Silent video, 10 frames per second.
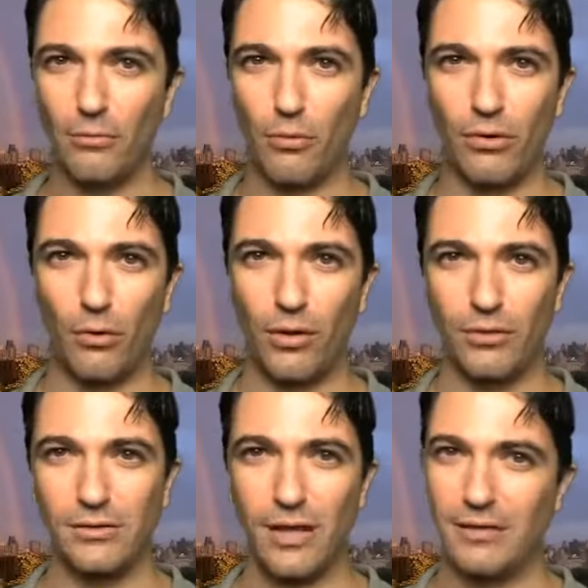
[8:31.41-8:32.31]
board
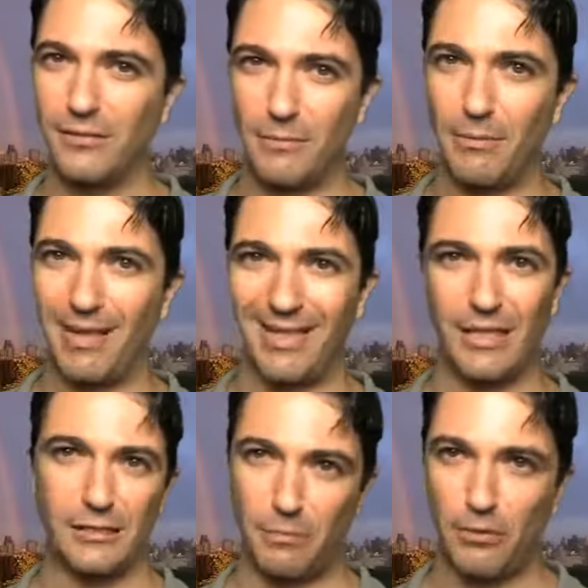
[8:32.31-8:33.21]
oil stocks have been making
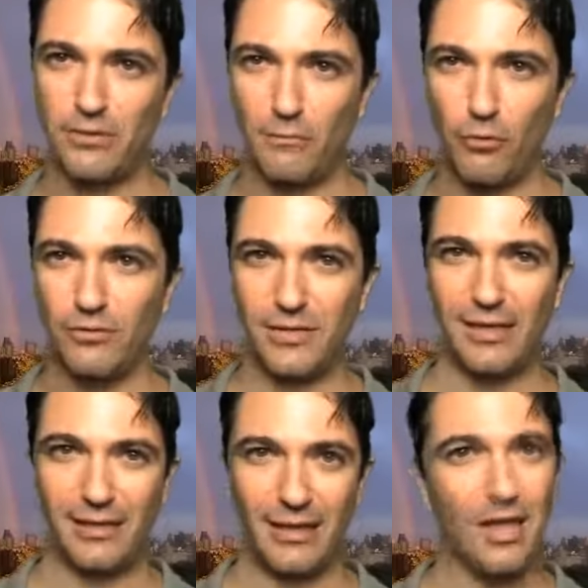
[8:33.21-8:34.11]
explosive moves
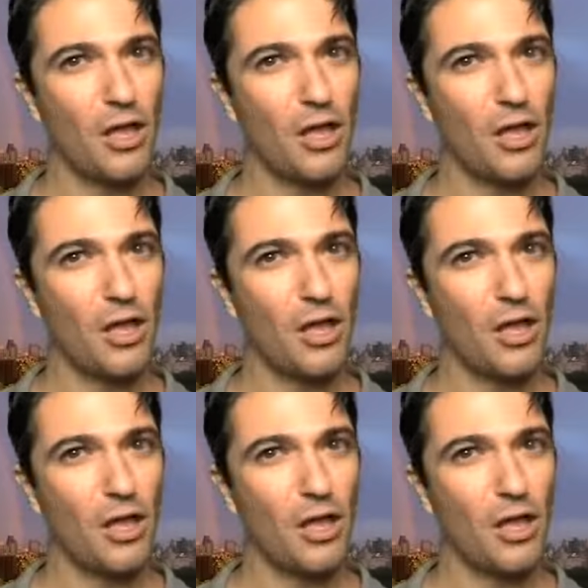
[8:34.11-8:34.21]
lately,